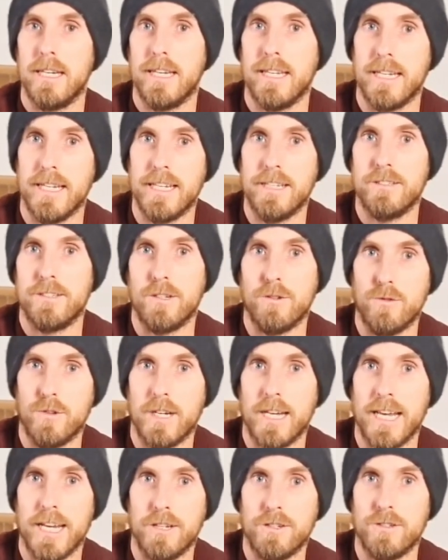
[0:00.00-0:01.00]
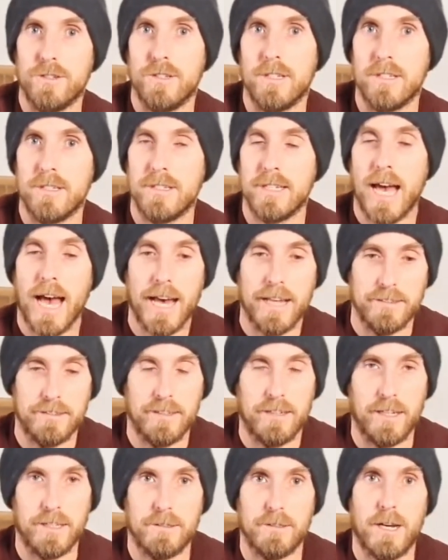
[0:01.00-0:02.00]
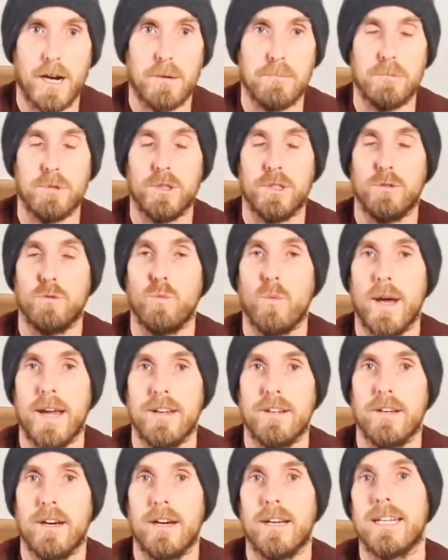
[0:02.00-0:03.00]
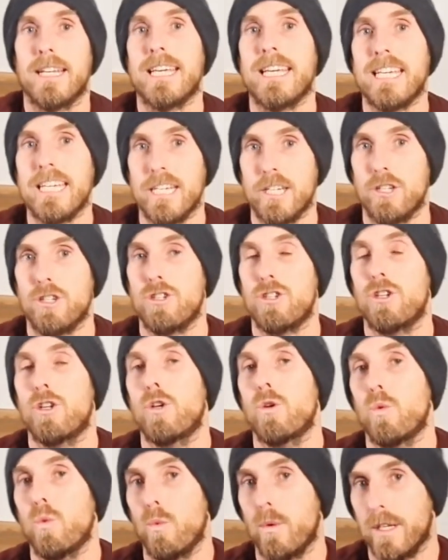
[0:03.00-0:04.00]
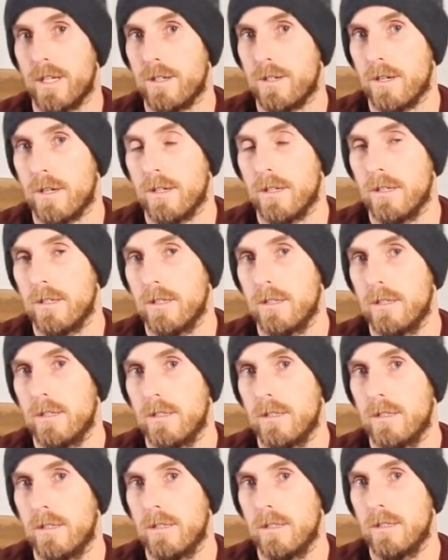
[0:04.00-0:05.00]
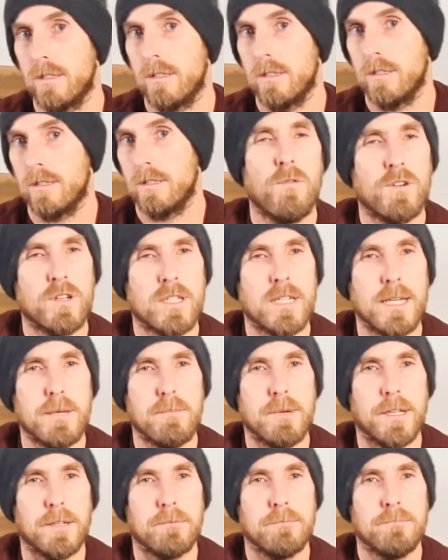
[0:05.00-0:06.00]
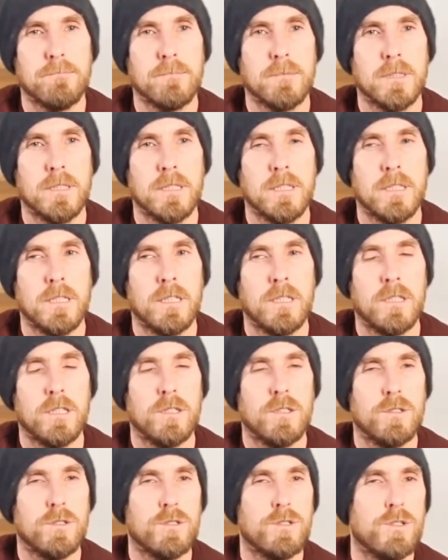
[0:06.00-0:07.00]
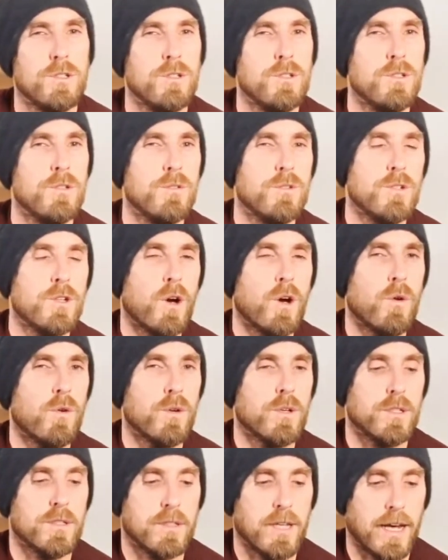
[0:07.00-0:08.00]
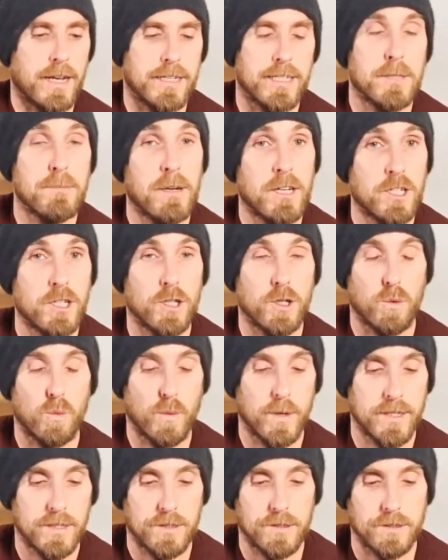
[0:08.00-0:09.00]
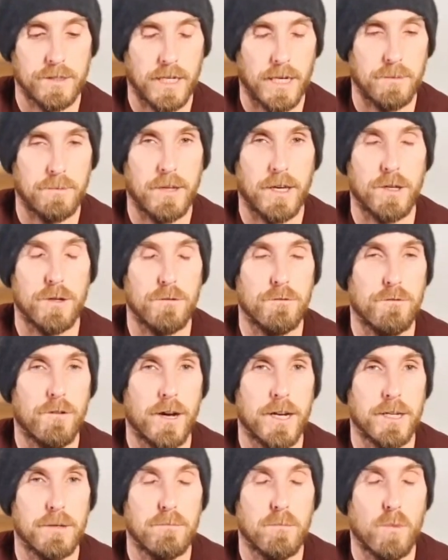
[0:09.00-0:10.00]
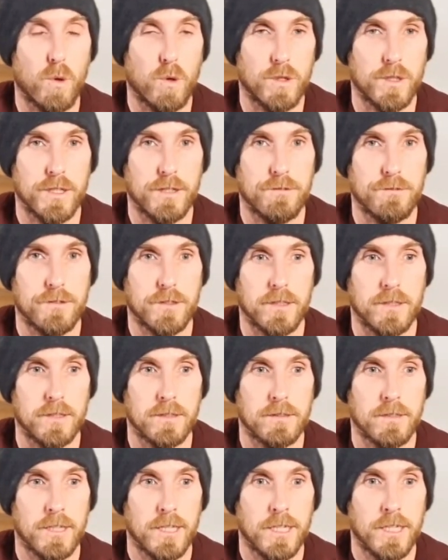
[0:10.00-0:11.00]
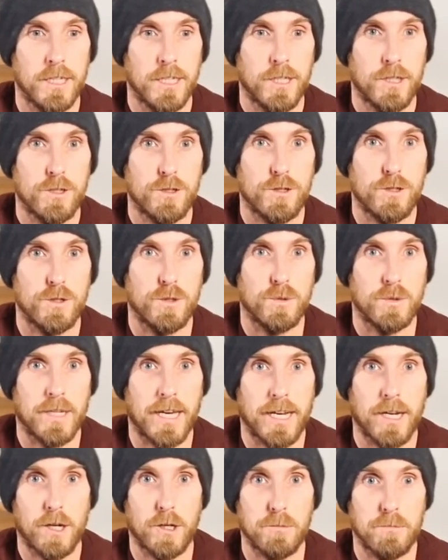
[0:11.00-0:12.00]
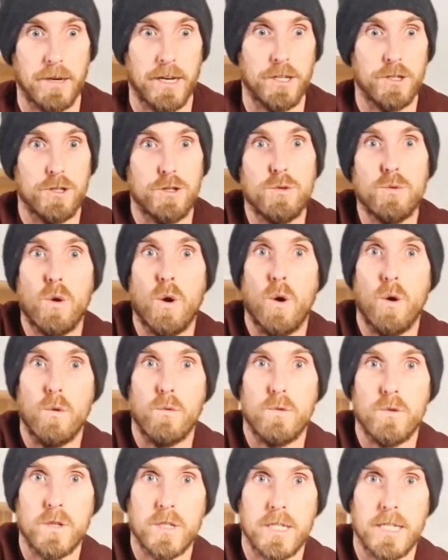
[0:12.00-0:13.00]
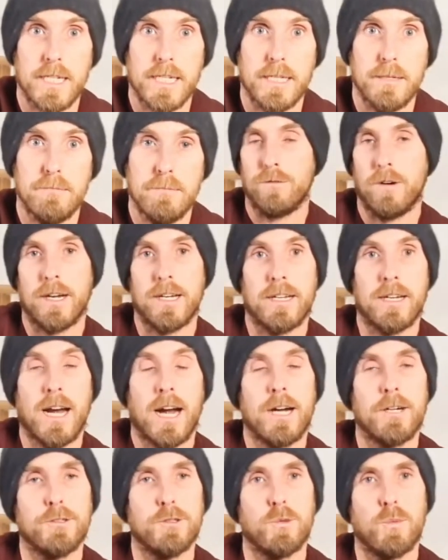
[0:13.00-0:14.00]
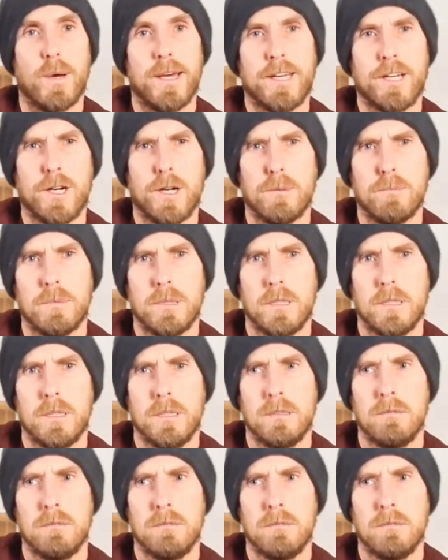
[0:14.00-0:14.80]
it is in relation to SAD that I start putting weight on each winter. Oversleeping. Do you notice that, especially in the winter time, that you find it more difficult to get out of bed, you oversleep, you find it hard to wake up?